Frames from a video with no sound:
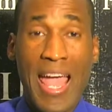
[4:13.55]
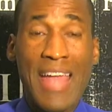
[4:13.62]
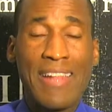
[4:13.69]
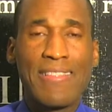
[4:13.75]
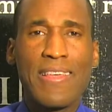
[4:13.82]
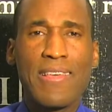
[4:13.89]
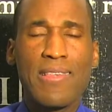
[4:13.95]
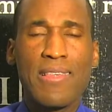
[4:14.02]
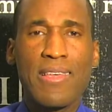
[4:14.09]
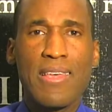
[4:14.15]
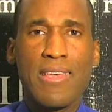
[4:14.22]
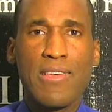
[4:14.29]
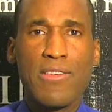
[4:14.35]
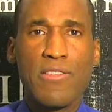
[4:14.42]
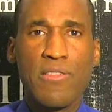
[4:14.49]
And this
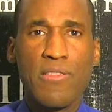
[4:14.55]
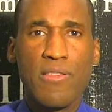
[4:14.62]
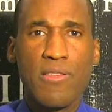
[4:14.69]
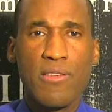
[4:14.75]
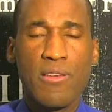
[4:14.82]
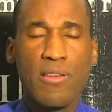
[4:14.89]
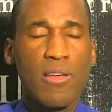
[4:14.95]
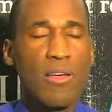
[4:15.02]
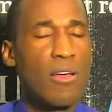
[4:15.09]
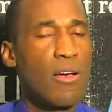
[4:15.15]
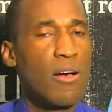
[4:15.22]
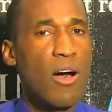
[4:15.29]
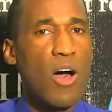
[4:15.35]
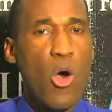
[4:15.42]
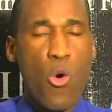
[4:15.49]
is
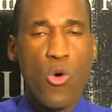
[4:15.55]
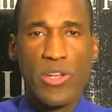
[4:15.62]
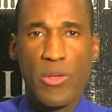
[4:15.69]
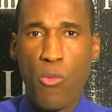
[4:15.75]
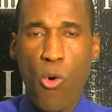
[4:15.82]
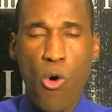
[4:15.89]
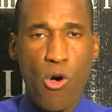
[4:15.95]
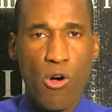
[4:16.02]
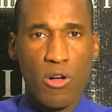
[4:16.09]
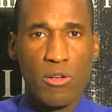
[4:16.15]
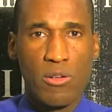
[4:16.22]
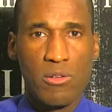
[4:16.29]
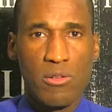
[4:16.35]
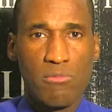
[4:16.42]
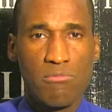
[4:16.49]
a holy
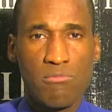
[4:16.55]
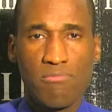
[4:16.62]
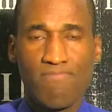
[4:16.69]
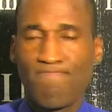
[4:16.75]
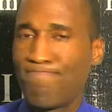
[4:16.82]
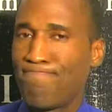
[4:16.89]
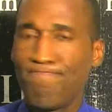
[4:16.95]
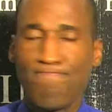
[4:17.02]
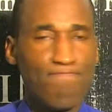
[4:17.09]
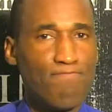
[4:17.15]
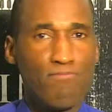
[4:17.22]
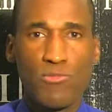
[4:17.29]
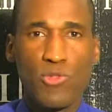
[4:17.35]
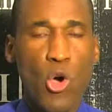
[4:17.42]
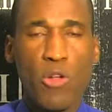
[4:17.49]
war.
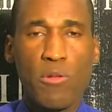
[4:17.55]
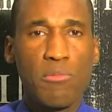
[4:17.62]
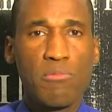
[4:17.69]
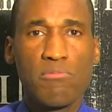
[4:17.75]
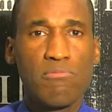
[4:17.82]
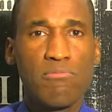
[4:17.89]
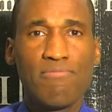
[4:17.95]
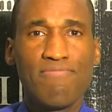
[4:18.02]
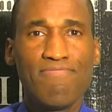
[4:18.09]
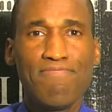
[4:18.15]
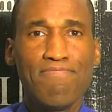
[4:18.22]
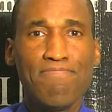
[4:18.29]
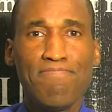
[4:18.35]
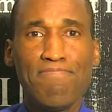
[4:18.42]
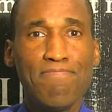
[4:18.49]
Don't
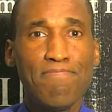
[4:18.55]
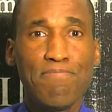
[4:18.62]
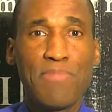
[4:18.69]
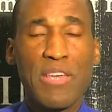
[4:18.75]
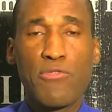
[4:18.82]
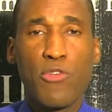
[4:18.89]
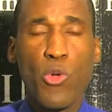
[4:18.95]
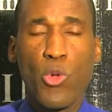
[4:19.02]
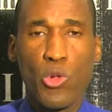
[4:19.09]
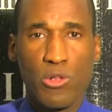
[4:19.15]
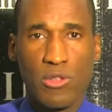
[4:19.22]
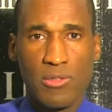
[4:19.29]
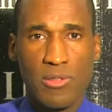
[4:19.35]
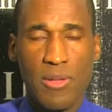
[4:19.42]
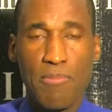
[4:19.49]
be
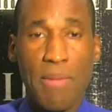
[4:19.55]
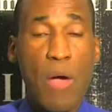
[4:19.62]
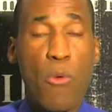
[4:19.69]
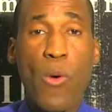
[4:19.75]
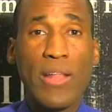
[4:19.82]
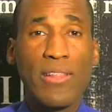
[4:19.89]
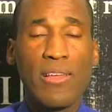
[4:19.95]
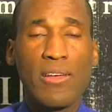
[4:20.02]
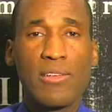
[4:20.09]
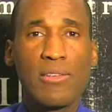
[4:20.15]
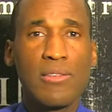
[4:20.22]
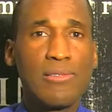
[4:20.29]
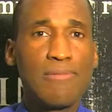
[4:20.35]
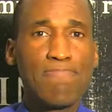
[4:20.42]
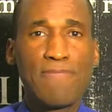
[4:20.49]
fooled by what
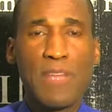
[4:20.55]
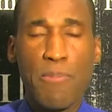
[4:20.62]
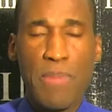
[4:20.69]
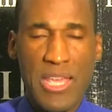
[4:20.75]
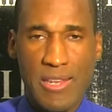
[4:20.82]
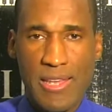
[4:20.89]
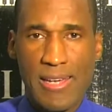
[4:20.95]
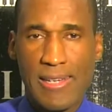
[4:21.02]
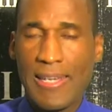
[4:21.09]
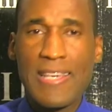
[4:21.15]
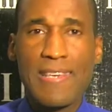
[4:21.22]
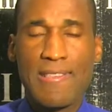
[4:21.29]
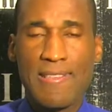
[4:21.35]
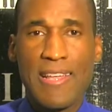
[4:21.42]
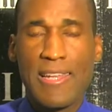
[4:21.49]
the media
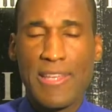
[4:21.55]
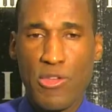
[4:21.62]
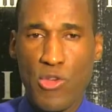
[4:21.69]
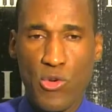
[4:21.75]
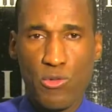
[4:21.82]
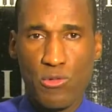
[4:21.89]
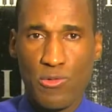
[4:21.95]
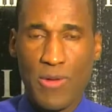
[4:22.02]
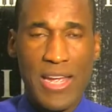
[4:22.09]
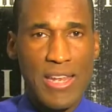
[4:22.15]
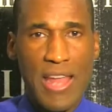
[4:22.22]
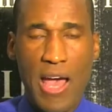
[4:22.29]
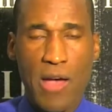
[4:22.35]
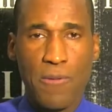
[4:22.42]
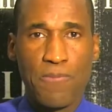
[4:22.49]
is telling you
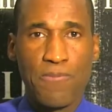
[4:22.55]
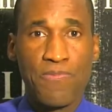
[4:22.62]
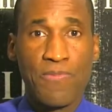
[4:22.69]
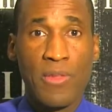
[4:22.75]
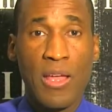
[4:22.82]
right now.